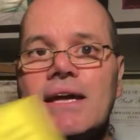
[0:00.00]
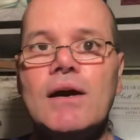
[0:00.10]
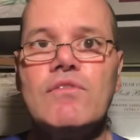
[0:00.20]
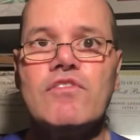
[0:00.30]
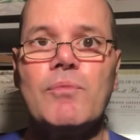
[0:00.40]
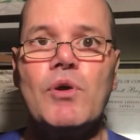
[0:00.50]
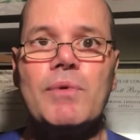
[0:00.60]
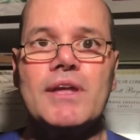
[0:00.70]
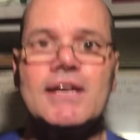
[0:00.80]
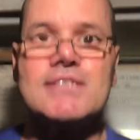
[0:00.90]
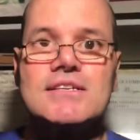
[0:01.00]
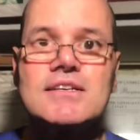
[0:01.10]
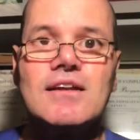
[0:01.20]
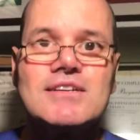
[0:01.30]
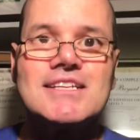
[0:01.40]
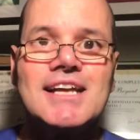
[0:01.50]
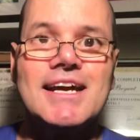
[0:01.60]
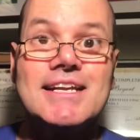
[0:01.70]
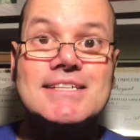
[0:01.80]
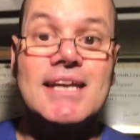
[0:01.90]
Health for Proper Geezers, Classy
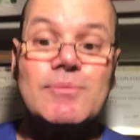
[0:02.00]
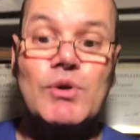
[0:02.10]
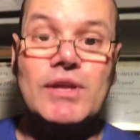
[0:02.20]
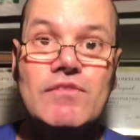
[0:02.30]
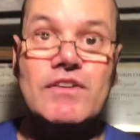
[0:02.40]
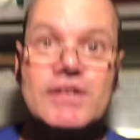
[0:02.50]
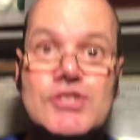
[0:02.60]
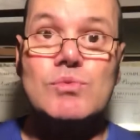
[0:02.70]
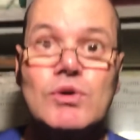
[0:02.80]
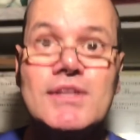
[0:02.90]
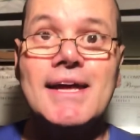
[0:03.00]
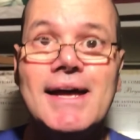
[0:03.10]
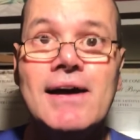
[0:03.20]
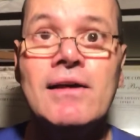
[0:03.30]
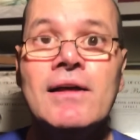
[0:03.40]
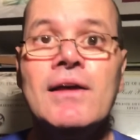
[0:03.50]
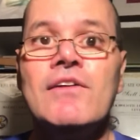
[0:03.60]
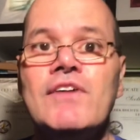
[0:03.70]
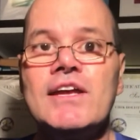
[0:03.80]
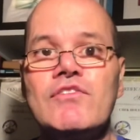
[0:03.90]
Ladies, Get the Body and Fitness You Want Now.
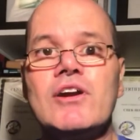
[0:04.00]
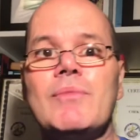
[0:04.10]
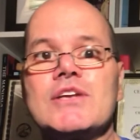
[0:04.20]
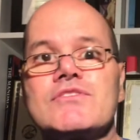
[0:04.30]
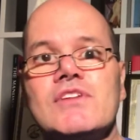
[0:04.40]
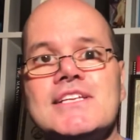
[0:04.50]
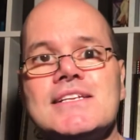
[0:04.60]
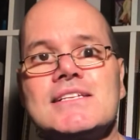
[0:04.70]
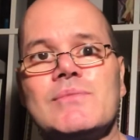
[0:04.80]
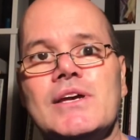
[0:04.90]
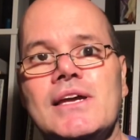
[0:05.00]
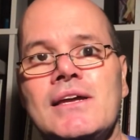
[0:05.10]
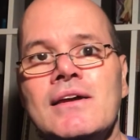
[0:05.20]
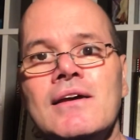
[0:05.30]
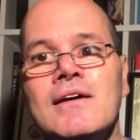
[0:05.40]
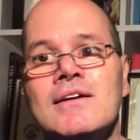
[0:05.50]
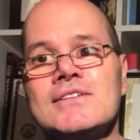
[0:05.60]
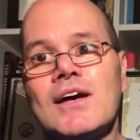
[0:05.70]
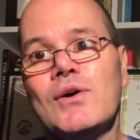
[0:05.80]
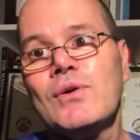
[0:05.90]
Thank you very much for listening to me.
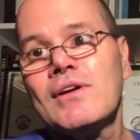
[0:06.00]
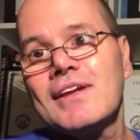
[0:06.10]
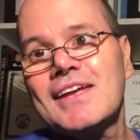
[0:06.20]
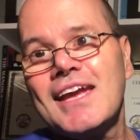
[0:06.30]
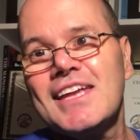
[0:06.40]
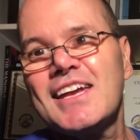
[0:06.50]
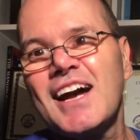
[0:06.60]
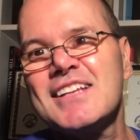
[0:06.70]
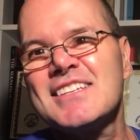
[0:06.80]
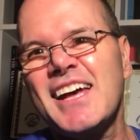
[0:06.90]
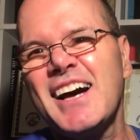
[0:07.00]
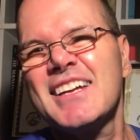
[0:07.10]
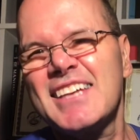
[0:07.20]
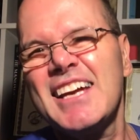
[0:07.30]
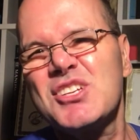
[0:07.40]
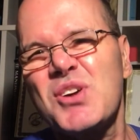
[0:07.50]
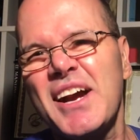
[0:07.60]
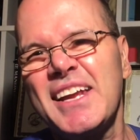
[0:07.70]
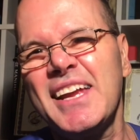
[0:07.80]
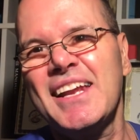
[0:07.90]
So get your guns out, get
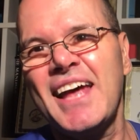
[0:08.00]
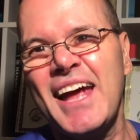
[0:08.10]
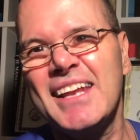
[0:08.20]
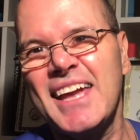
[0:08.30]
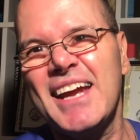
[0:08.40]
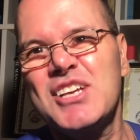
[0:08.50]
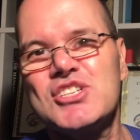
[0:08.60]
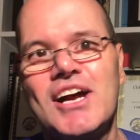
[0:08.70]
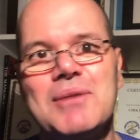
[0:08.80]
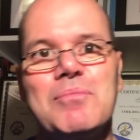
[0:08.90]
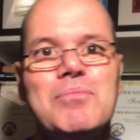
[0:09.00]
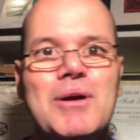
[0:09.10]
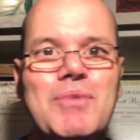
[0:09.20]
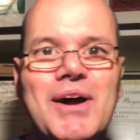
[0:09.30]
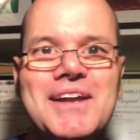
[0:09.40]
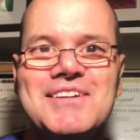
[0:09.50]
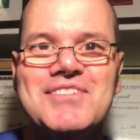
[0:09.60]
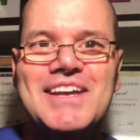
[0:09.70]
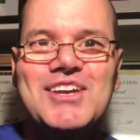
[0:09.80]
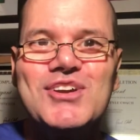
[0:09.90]
training, and get in shape. Bye-bye.
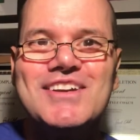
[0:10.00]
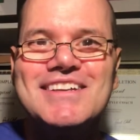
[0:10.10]
Thank you.